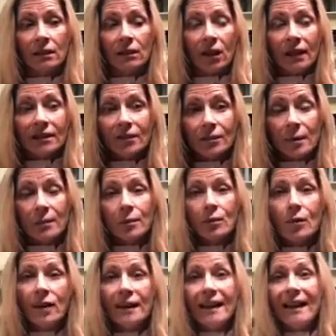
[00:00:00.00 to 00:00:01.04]
Lots of people
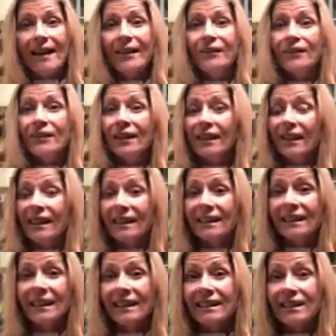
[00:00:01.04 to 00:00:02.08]
want to have
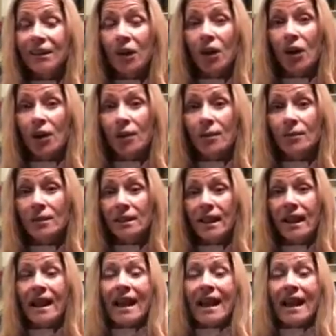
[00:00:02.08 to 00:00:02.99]
sexy arms,